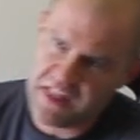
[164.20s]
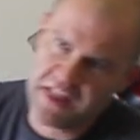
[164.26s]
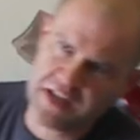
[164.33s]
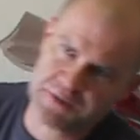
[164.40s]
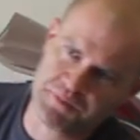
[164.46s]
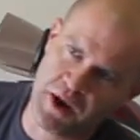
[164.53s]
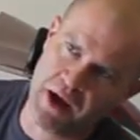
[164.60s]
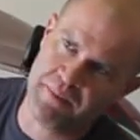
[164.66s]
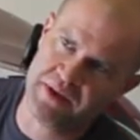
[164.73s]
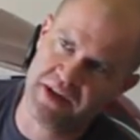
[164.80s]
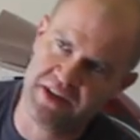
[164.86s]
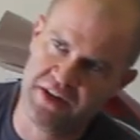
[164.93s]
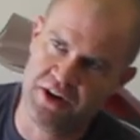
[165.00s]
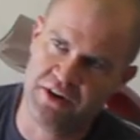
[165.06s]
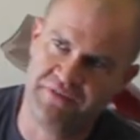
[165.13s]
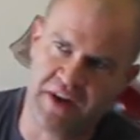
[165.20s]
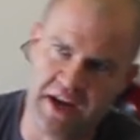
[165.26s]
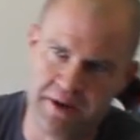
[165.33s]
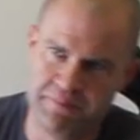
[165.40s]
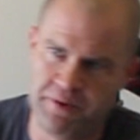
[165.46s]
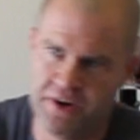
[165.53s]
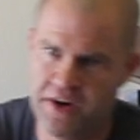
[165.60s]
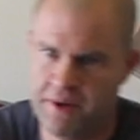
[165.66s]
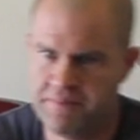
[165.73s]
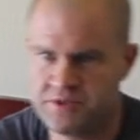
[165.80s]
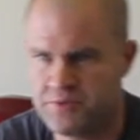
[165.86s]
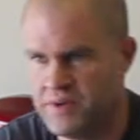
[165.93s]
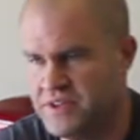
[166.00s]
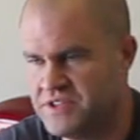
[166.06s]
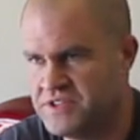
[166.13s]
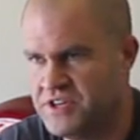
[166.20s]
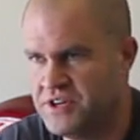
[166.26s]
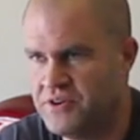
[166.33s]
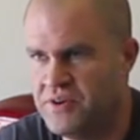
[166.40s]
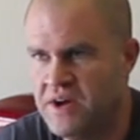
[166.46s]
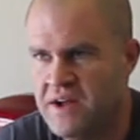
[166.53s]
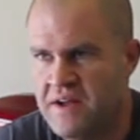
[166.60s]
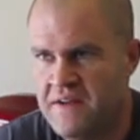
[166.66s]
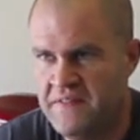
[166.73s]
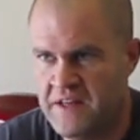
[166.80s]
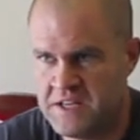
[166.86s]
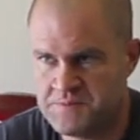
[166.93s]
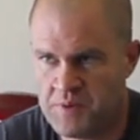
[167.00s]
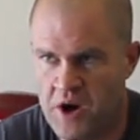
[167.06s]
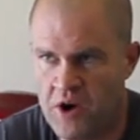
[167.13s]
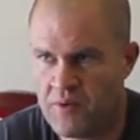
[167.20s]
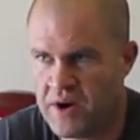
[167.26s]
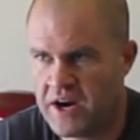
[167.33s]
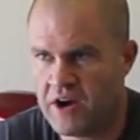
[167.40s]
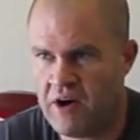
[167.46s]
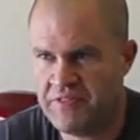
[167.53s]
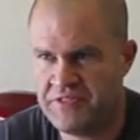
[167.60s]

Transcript: that's probably, you know, if I had to put it up between the two, that's probably where I go.